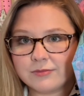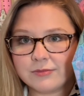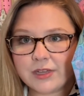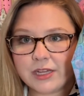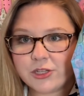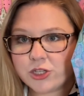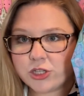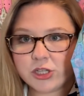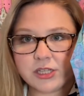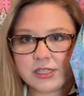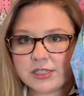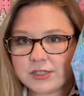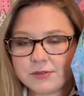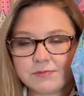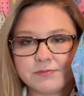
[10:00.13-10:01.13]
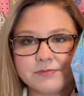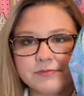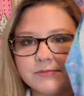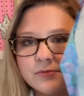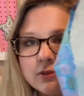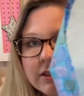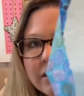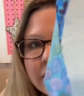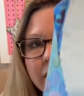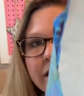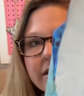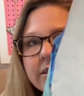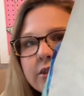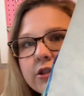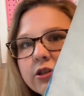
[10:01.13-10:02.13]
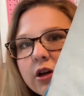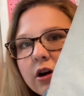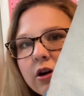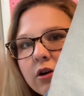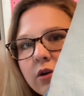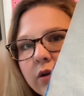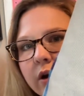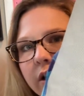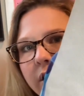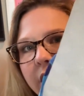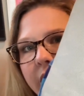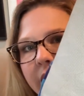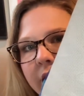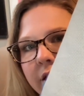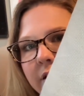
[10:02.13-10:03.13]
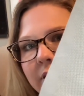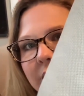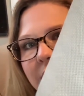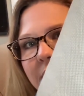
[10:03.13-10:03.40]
It's just, it's so good.